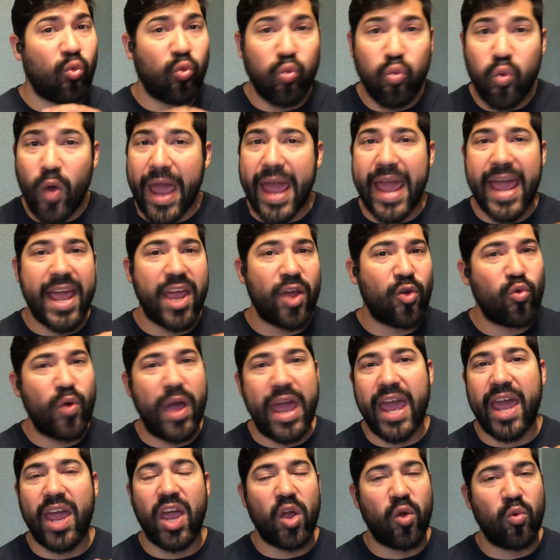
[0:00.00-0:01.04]
way,
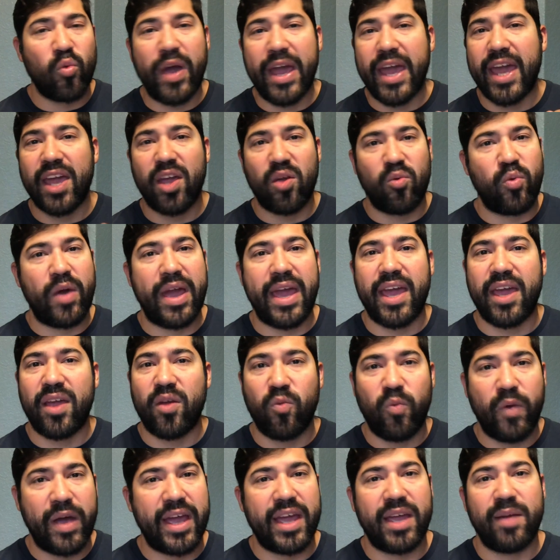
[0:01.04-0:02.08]
way, way, way,
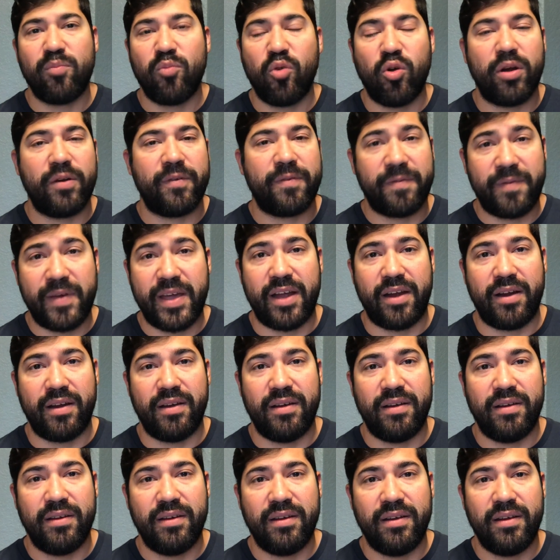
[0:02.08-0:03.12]
way more fair.
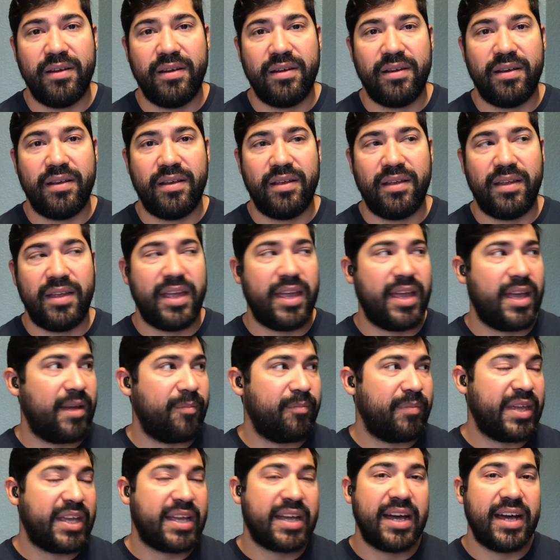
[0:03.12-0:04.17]

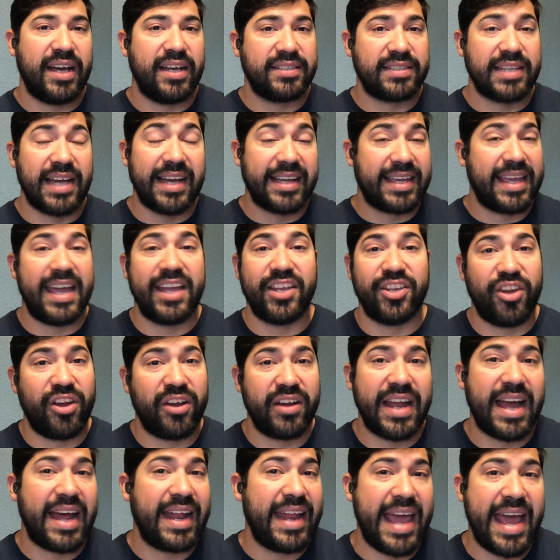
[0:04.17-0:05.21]
Because again, you're
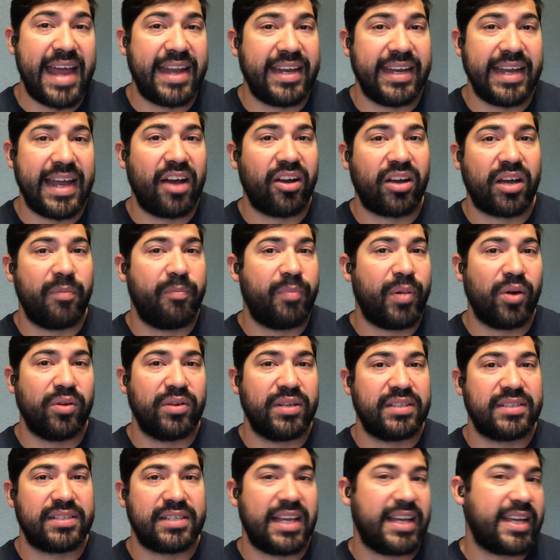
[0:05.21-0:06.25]
not handing out
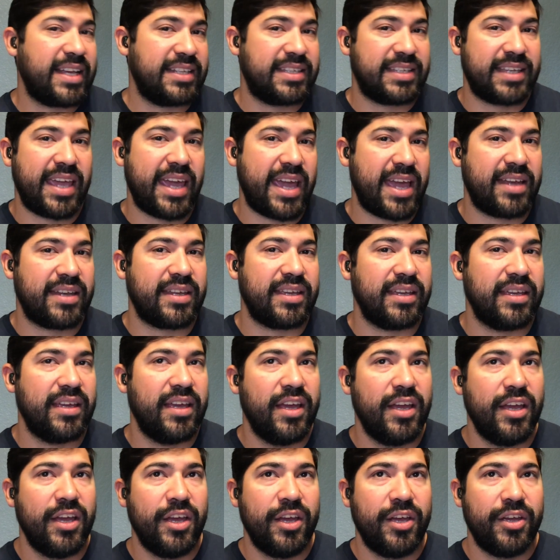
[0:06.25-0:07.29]
components like it's candy.
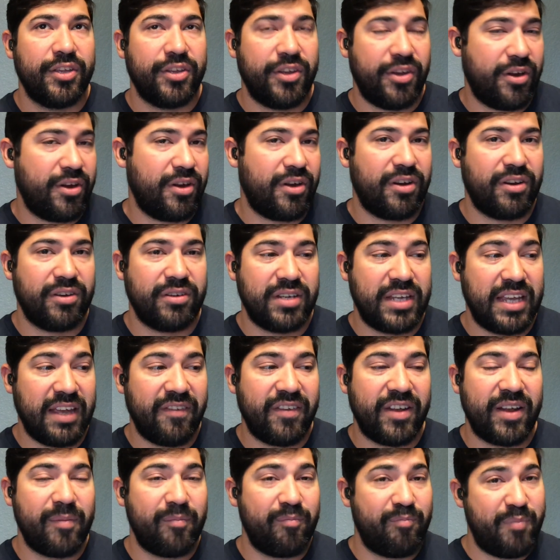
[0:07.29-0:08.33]
You're
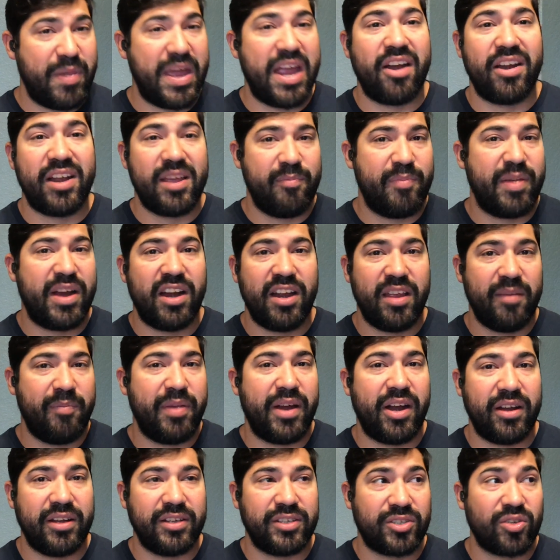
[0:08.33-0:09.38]
giving them barely, barely,
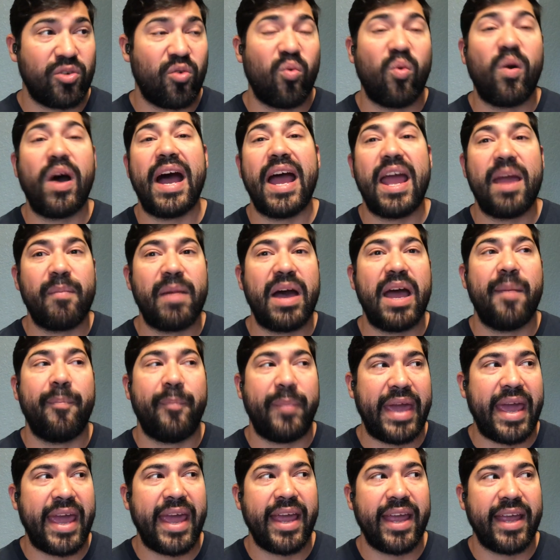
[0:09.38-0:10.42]
barely. So why am I
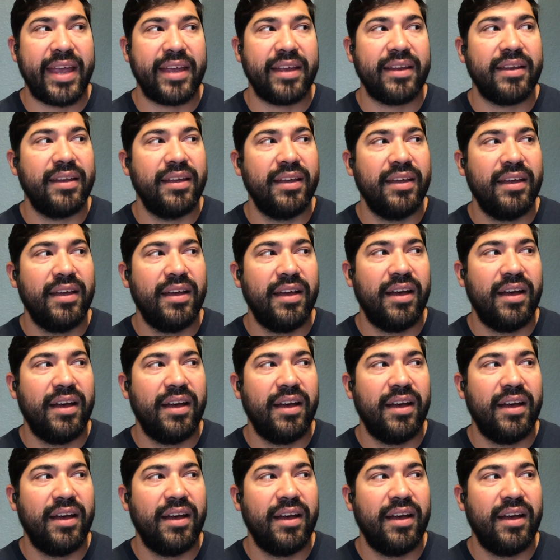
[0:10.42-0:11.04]
paying